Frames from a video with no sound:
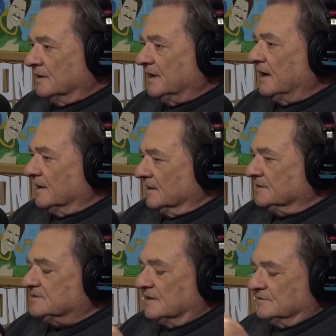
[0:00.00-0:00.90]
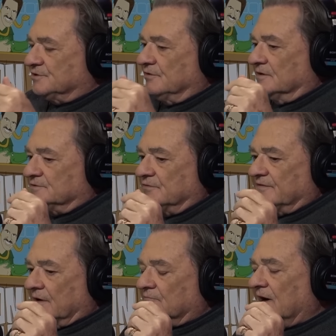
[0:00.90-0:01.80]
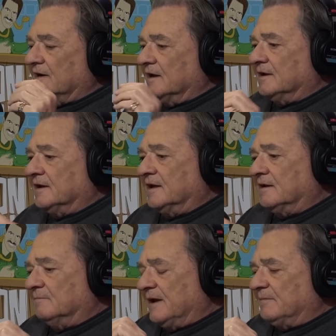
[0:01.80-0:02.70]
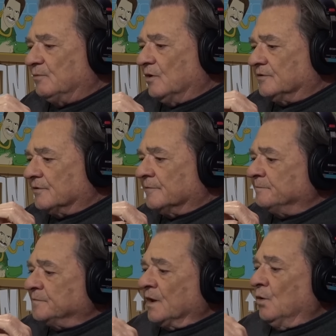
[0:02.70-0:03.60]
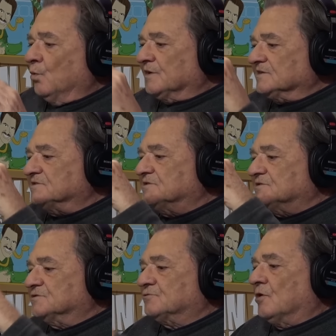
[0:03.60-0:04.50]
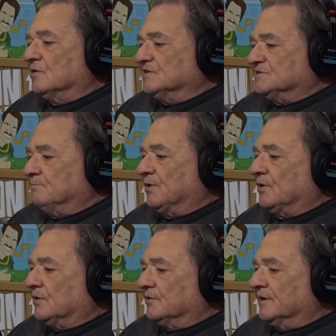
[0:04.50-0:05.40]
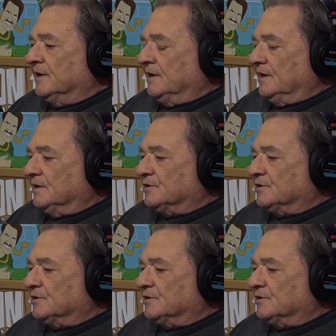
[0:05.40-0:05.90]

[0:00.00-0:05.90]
Yeah, at least a juvenile. Right. And it made me wonder, what is the strongest bird in